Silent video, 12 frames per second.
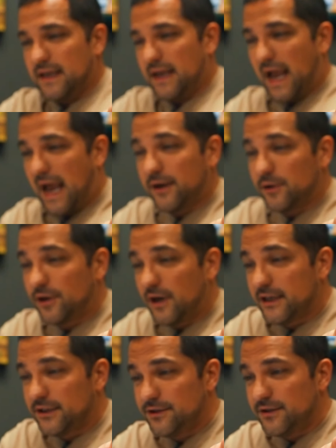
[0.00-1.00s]
I don't know
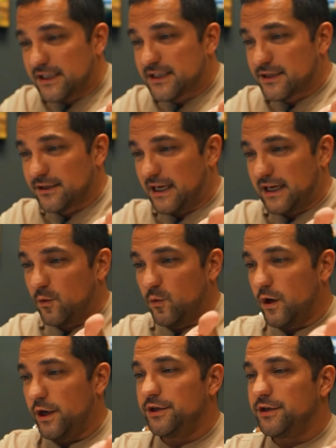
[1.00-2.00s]
how to do this. So
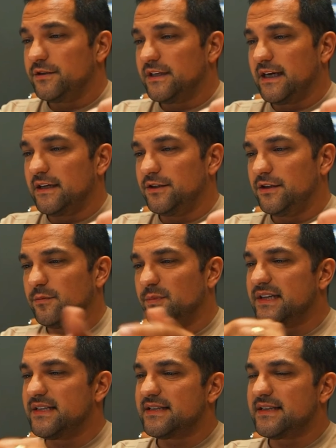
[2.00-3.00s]
what do you know that I don't know?
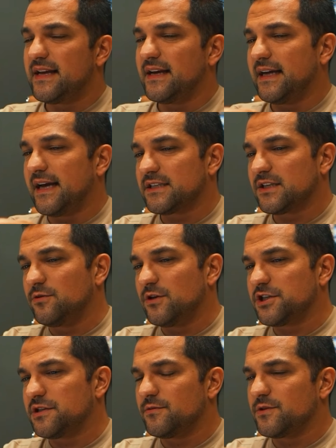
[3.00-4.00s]
But instead, I asked a
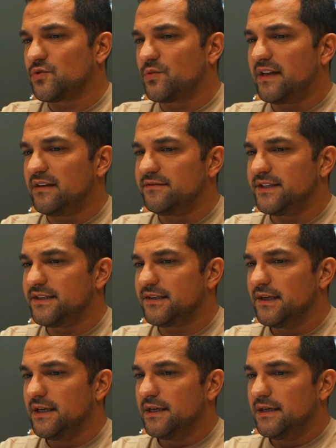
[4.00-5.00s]
question that was relevant
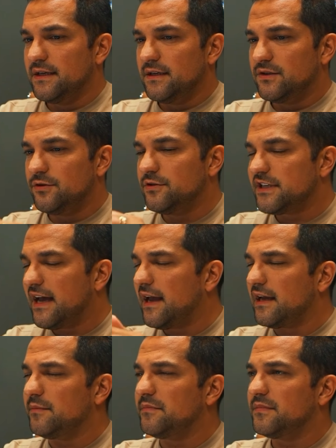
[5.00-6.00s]
to
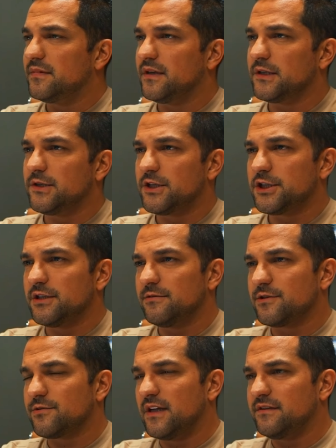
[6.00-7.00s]
time, not a question that
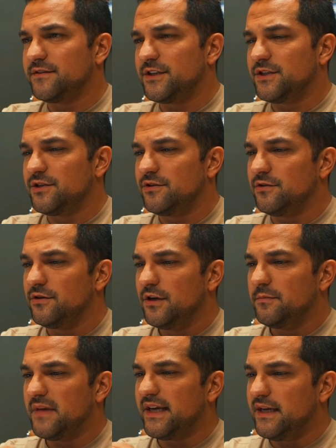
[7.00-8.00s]
was relevant to
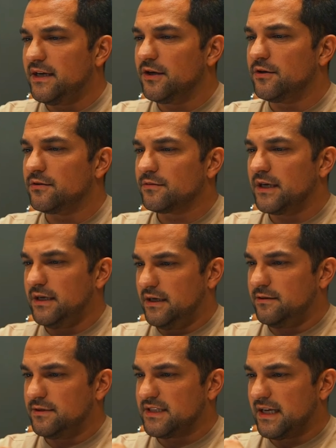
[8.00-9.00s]
my ego, right?
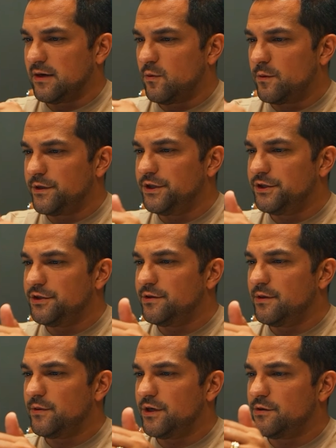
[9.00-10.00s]
It was what were you
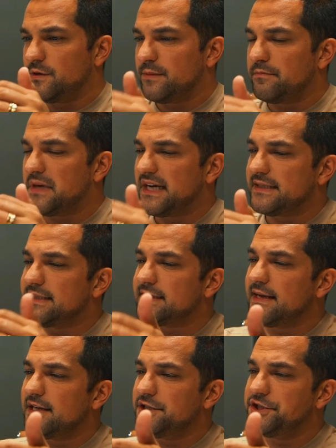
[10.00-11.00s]
doing when you were at my
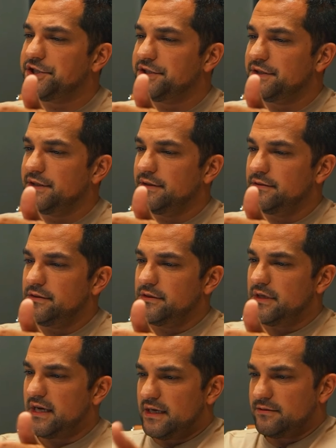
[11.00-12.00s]
stage?
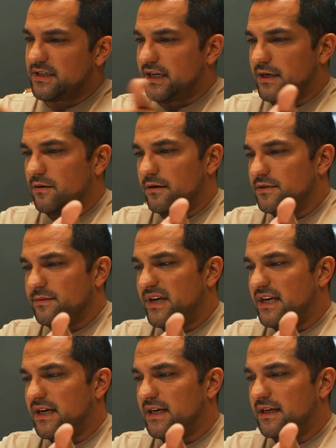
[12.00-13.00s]
And he was like, well, I wasn't
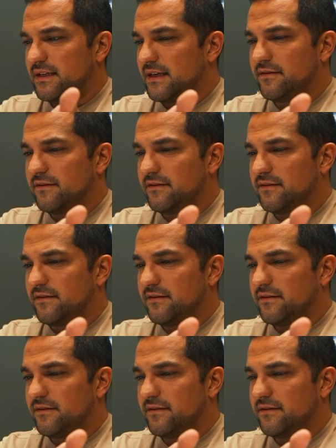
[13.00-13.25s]
making anything